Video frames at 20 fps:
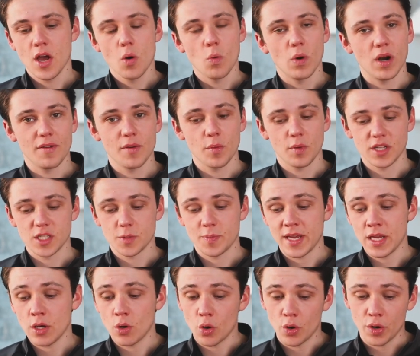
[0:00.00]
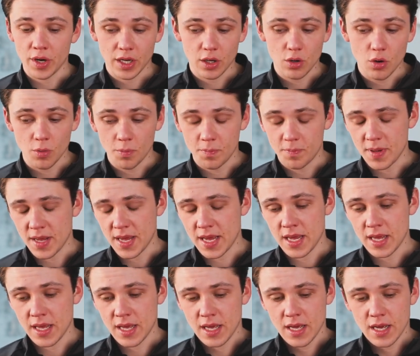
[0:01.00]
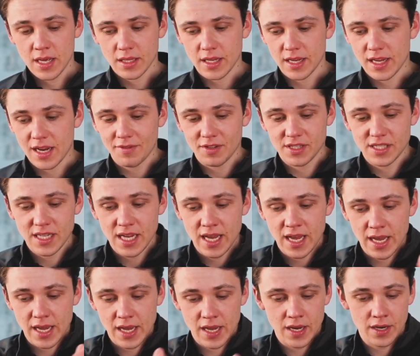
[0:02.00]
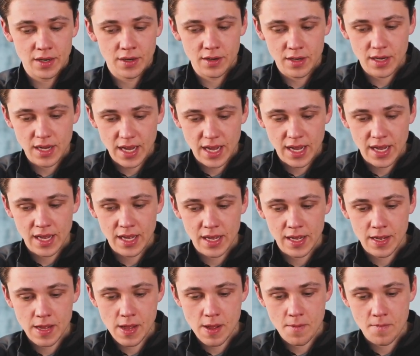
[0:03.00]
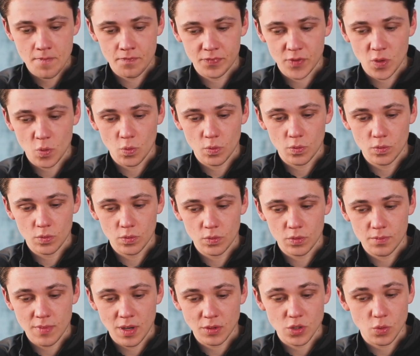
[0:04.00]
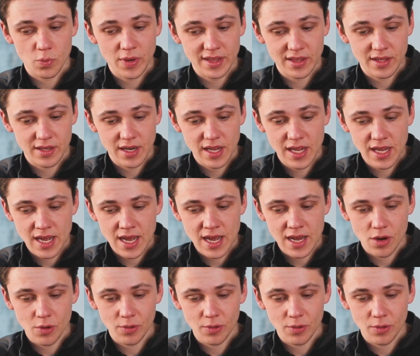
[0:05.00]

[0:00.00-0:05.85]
whatever you want it to be, or it could be that you have a certain amount of width in here,